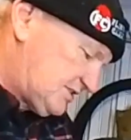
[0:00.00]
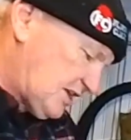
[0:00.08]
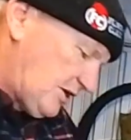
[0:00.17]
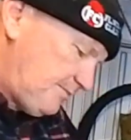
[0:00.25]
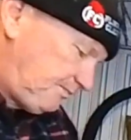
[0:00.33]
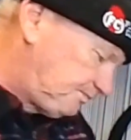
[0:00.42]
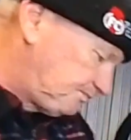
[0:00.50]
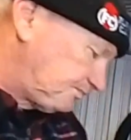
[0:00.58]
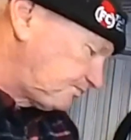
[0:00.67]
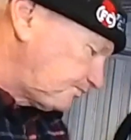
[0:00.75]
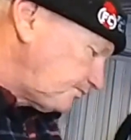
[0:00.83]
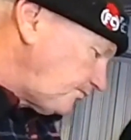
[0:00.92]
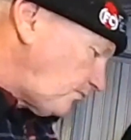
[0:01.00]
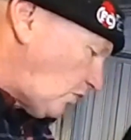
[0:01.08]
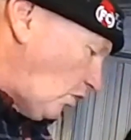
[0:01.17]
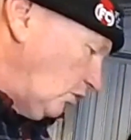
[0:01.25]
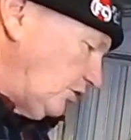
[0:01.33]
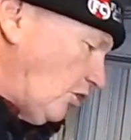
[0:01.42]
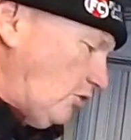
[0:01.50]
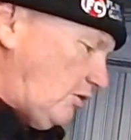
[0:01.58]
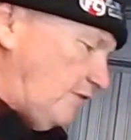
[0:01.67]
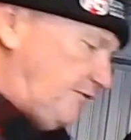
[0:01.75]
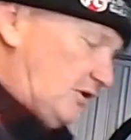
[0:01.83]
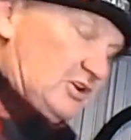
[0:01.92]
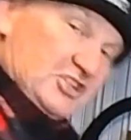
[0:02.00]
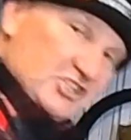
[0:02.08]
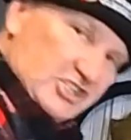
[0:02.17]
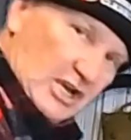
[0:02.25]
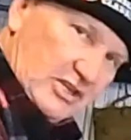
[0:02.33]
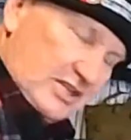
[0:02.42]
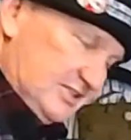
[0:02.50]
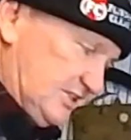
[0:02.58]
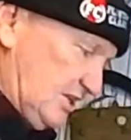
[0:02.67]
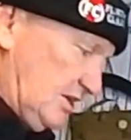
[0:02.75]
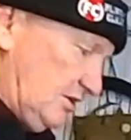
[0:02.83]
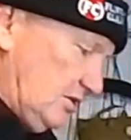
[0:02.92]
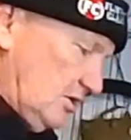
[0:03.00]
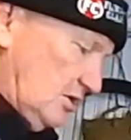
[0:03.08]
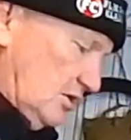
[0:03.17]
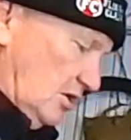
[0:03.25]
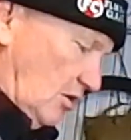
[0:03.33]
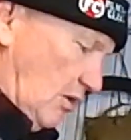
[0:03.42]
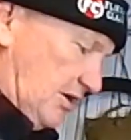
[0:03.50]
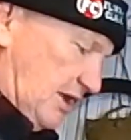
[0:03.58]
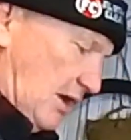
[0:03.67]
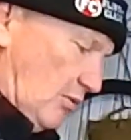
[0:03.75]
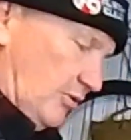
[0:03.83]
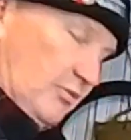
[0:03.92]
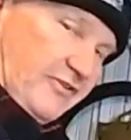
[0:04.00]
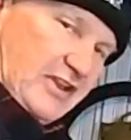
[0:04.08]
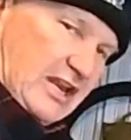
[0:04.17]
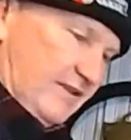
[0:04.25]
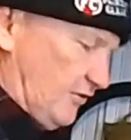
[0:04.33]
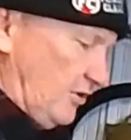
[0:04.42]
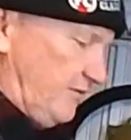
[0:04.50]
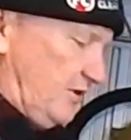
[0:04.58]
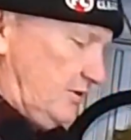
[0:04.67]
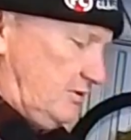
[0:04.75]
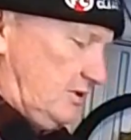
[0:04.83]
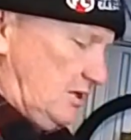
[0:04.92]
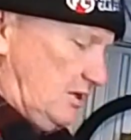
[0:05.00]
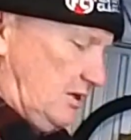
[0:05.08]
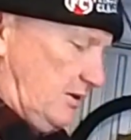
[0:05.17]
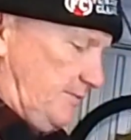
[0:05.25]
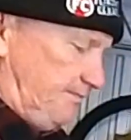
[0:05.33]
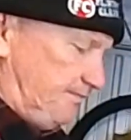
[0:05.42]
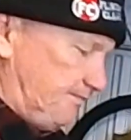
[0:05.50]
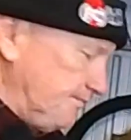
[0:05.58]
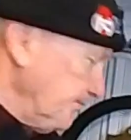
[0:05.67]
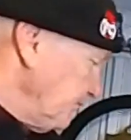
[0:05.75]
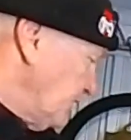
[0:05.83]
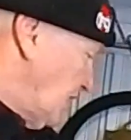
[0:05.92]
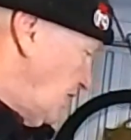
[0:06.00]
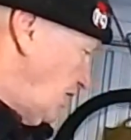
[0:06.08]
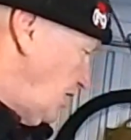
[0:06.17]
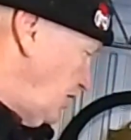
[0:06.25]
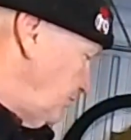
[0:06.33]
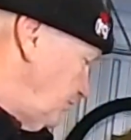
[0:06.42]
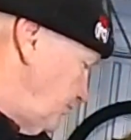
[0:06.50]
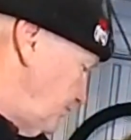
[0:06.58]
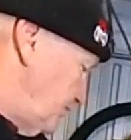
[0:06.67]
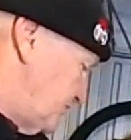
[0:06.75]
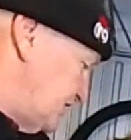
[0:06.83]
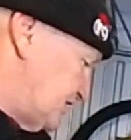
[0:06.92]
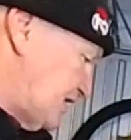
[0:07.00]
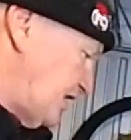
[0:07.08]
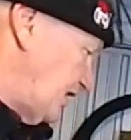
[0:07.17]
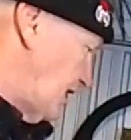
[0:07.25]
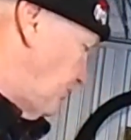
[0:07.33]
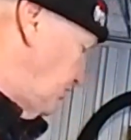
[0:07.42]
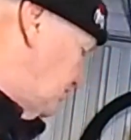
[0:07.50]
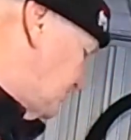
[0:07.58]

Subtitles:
so all in all, I thought I'd just show you this here. Won't go on with it any further. I'm just getting it up on the